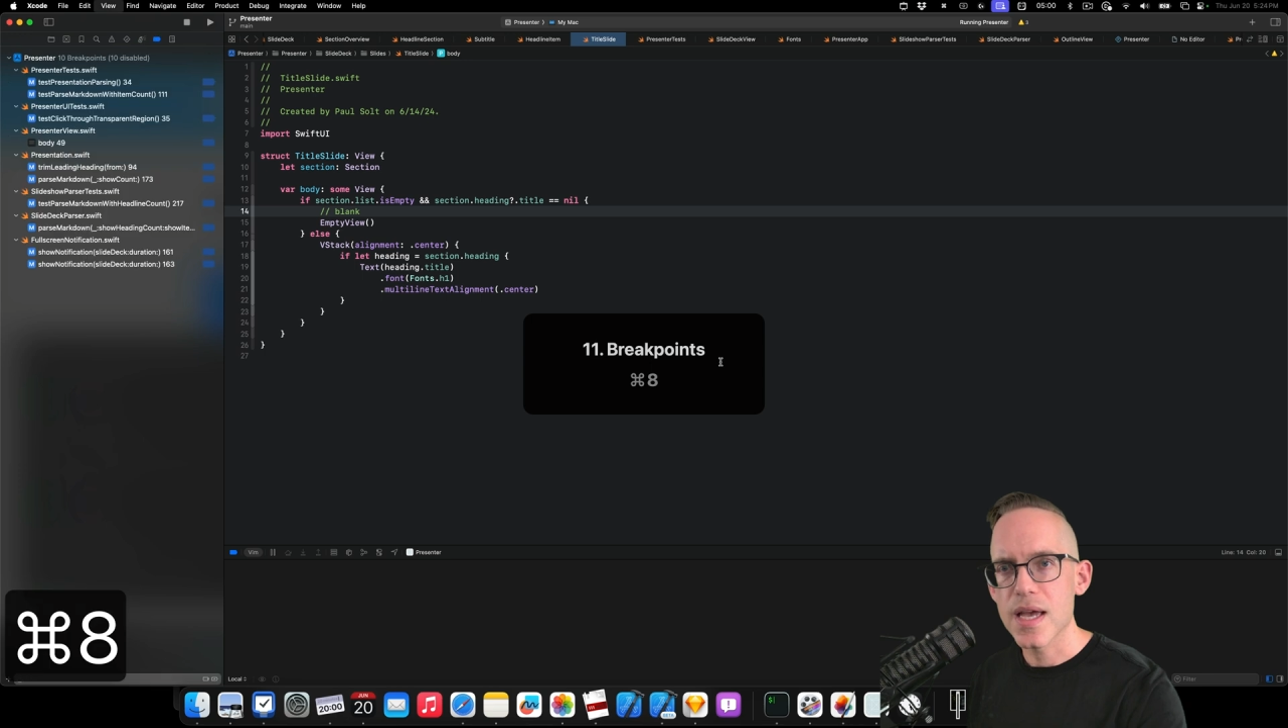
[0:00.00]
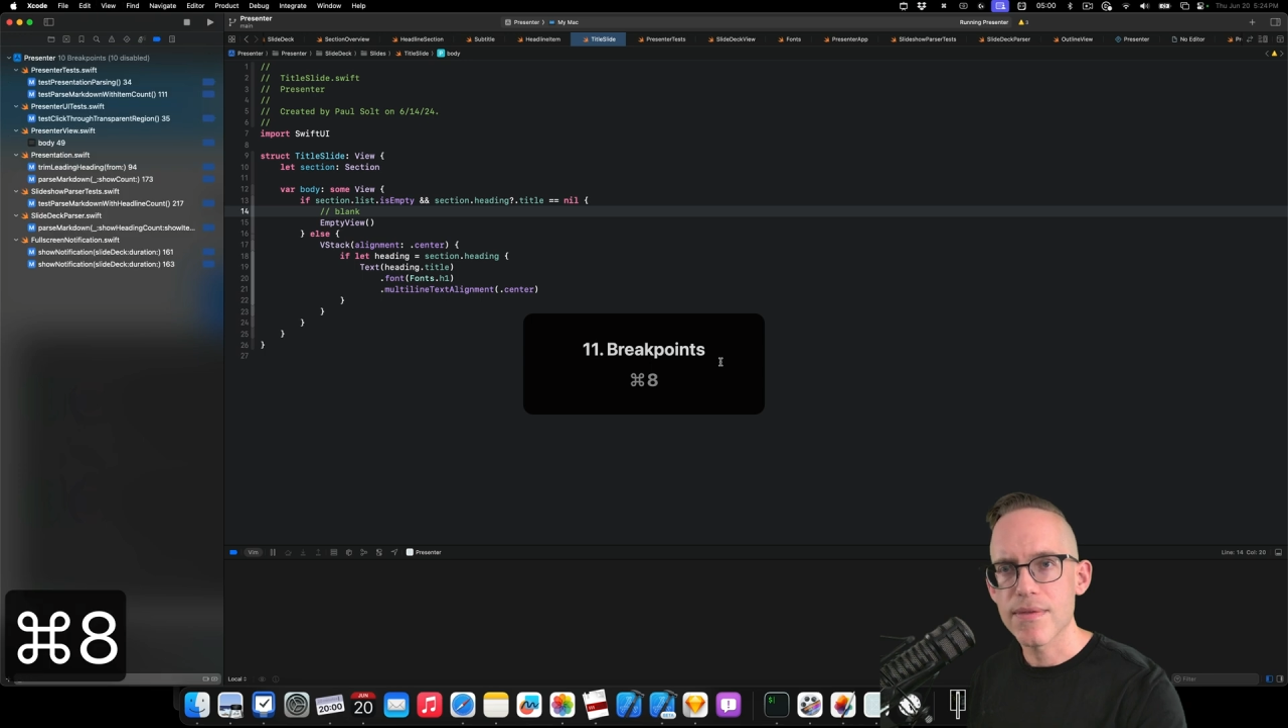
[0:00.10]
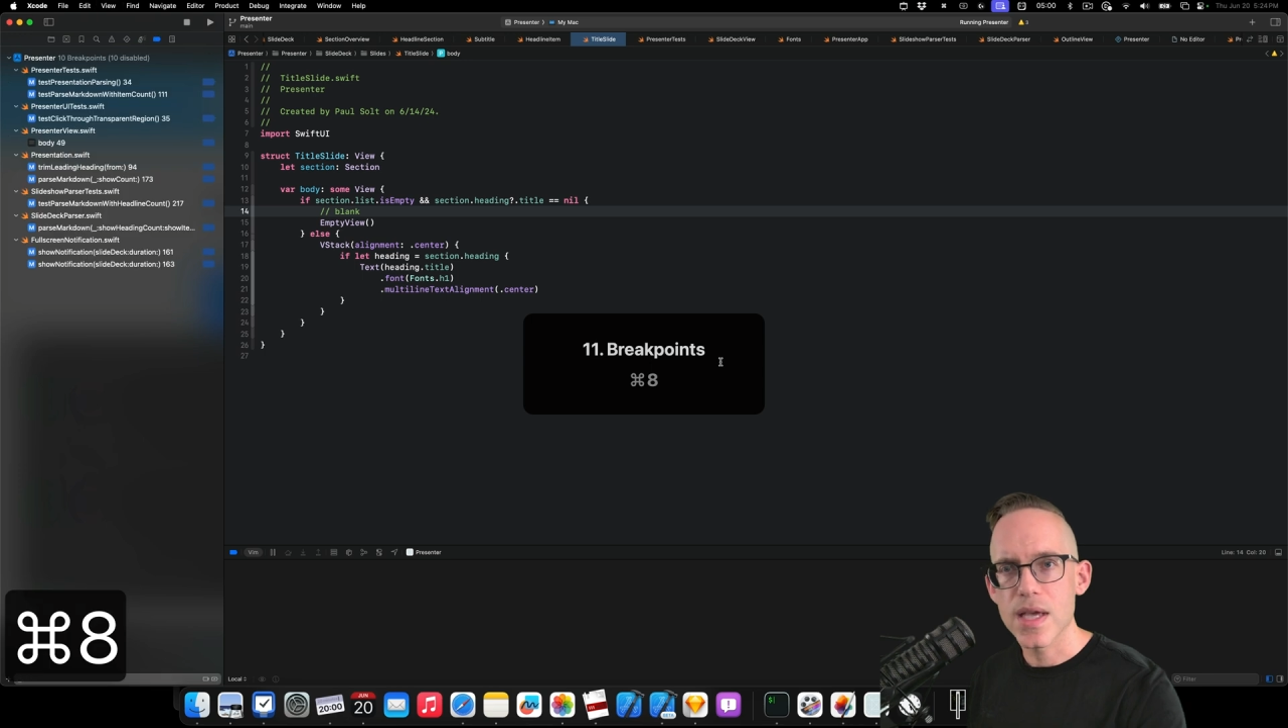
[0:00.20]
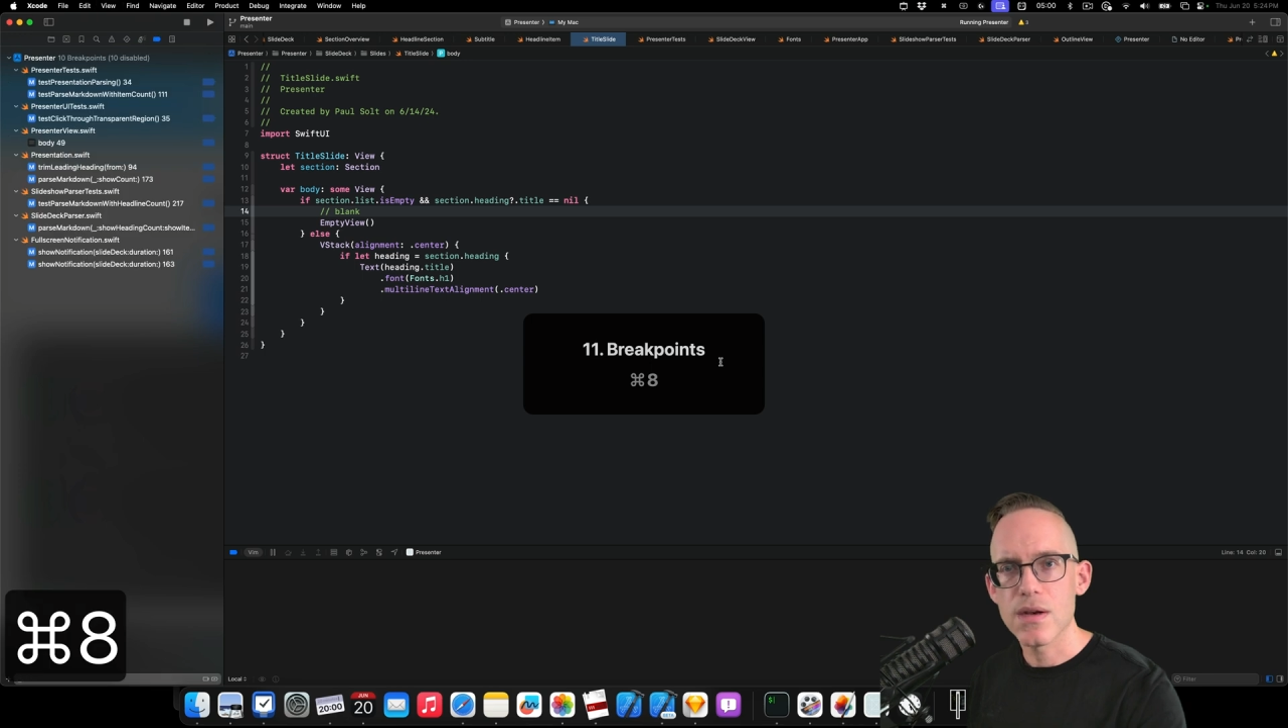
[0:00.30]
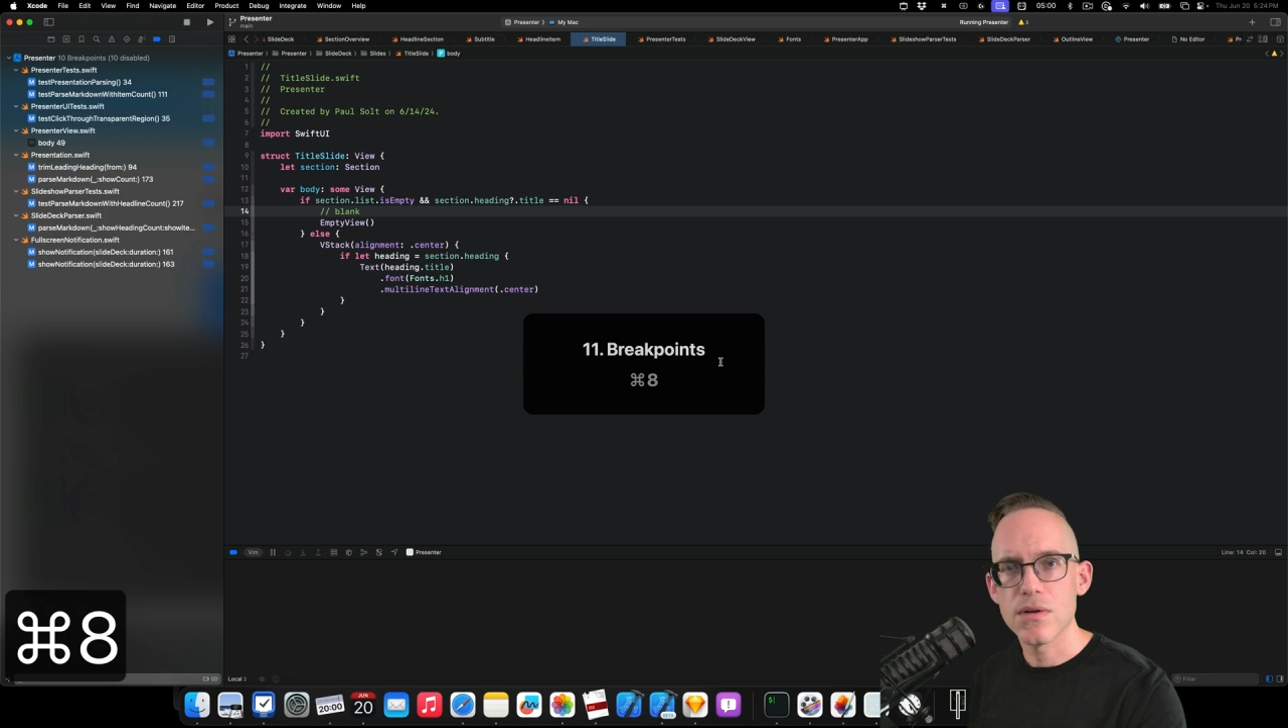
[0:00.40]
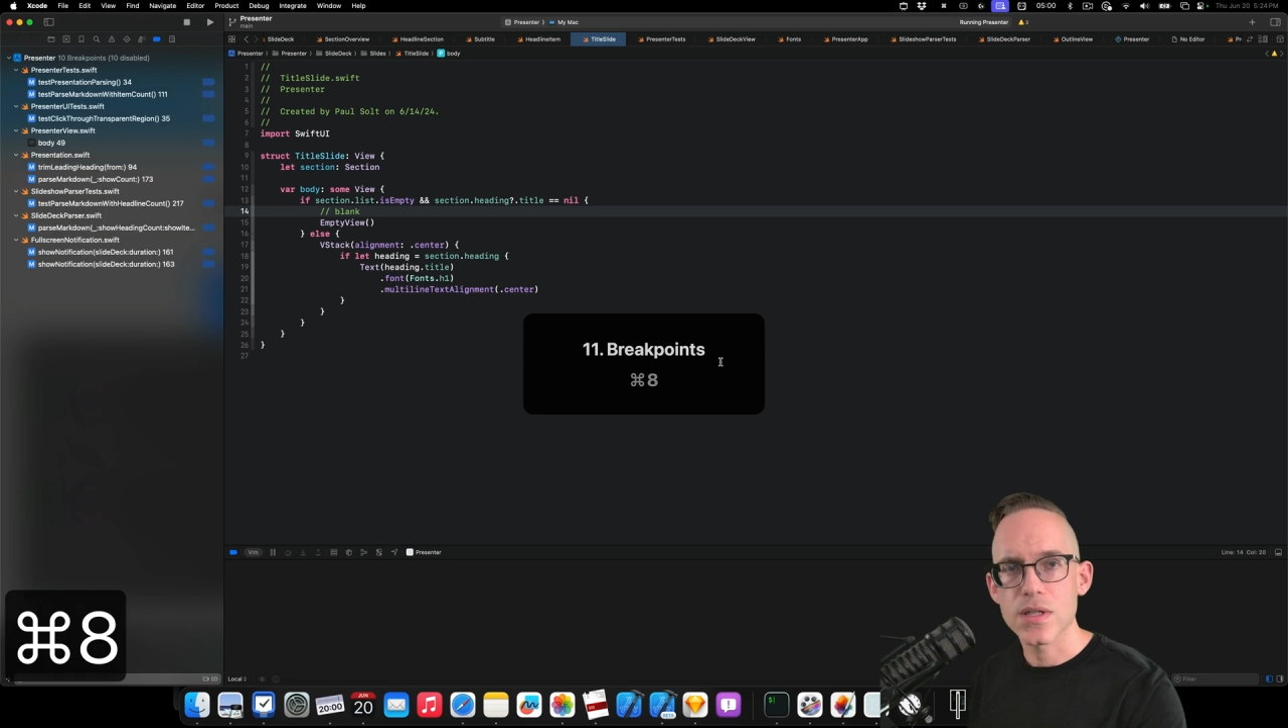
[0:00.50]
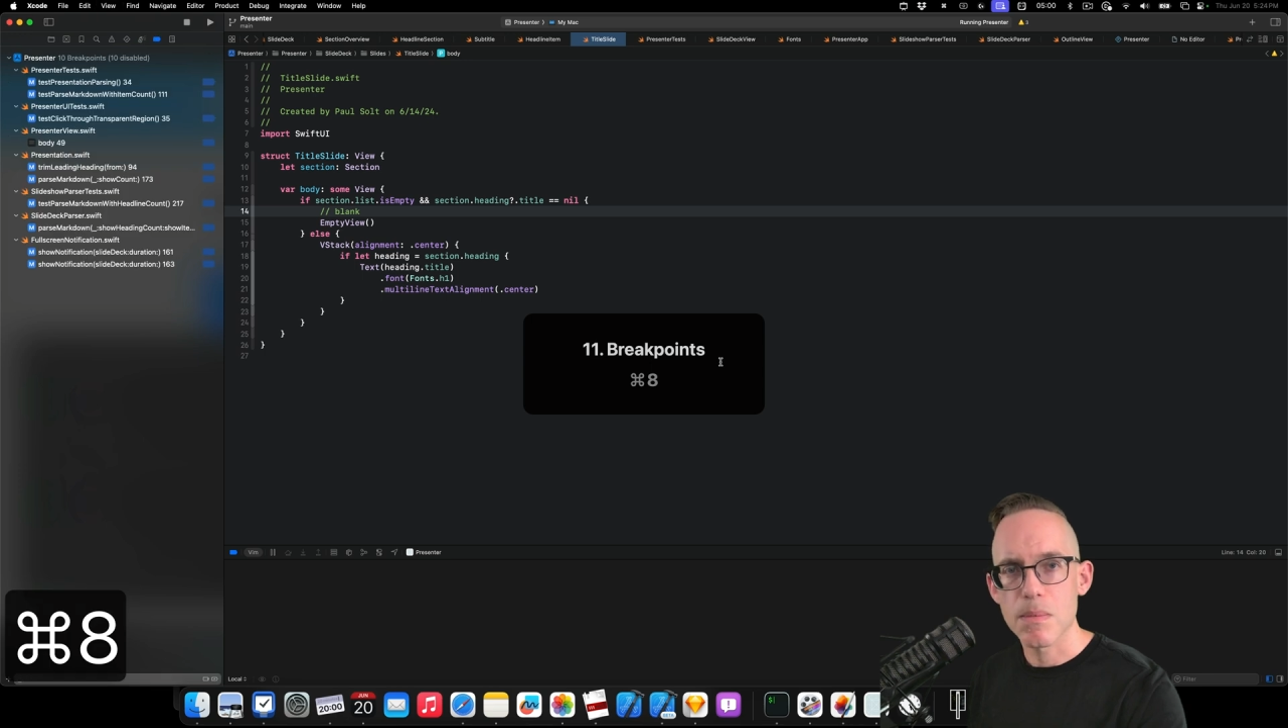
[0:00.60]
navigator is